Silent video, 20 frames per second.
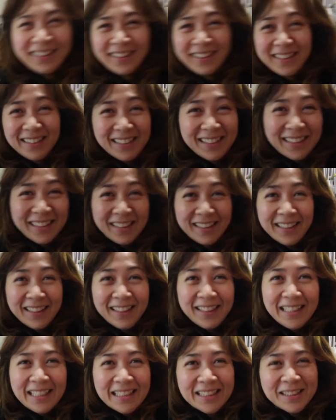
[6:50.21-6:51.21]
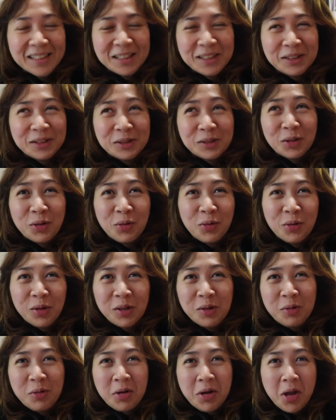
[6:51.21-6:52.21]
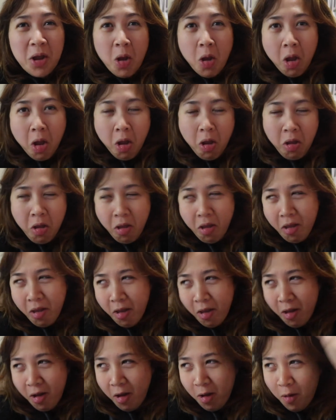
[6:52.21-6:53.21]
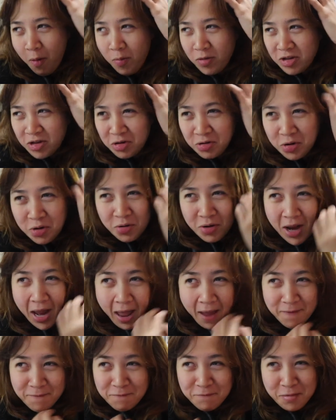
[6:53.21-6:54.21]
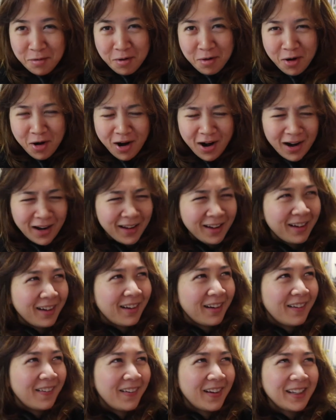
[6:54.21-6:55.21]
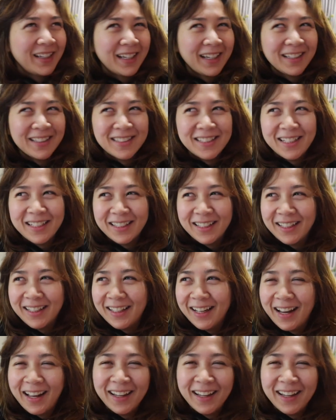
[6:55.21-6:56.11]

Isn't it? It's so annoying. Ew, what you do that for? Oh, I can't take it.